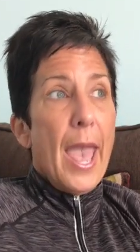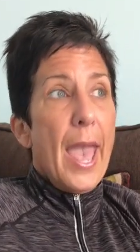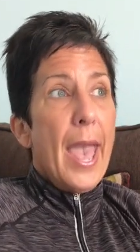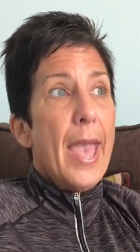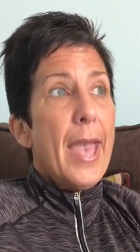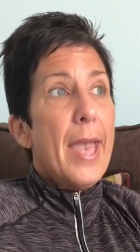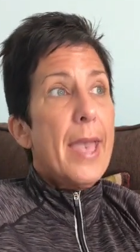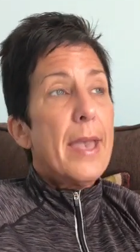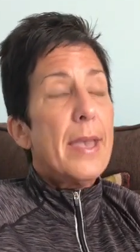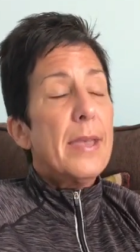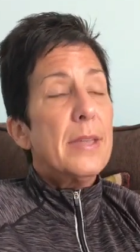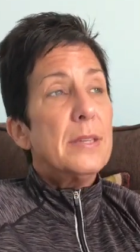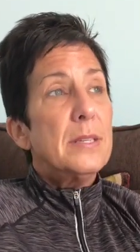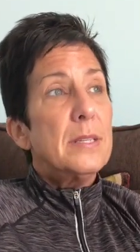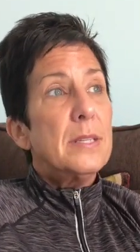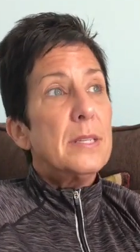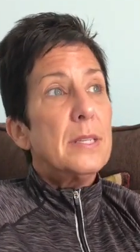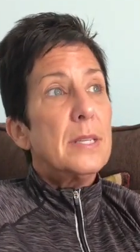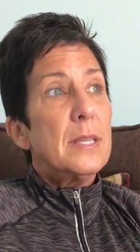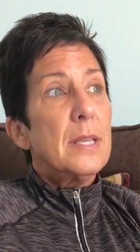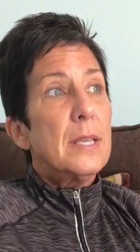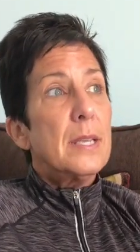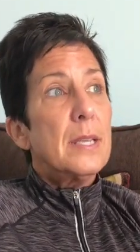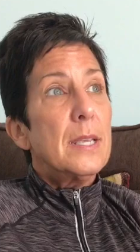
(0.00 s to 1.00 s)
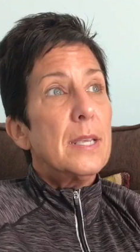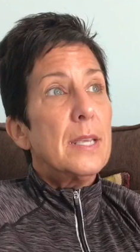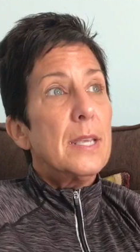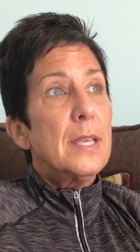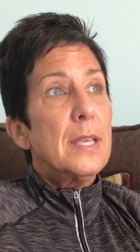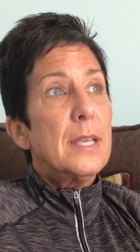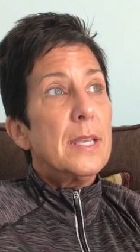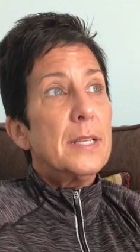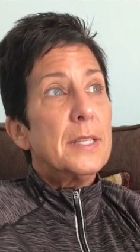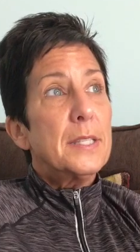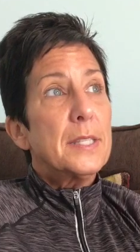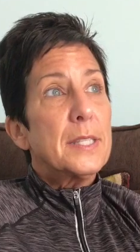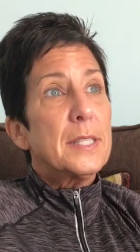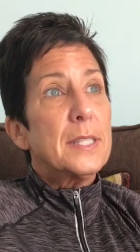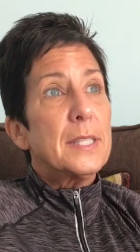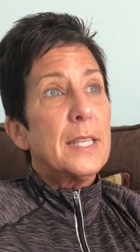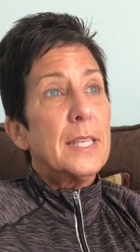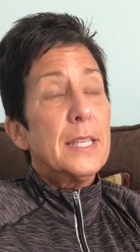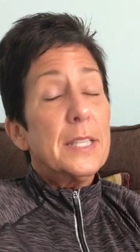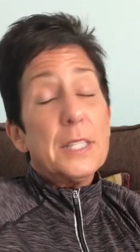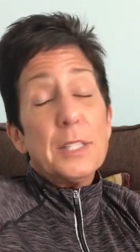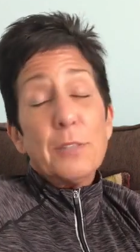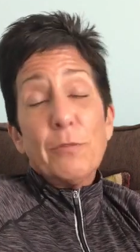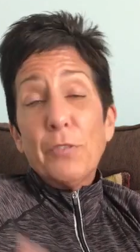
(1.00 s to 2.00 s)
And
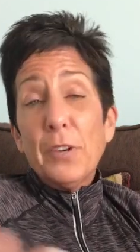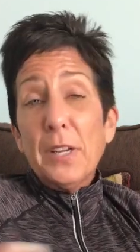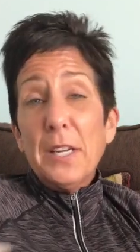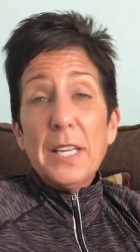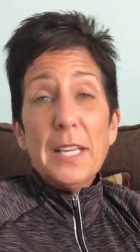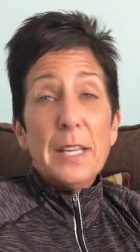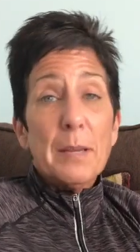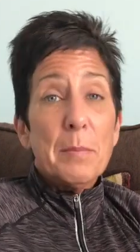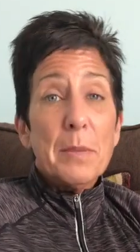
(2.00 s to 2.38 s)
it's funny.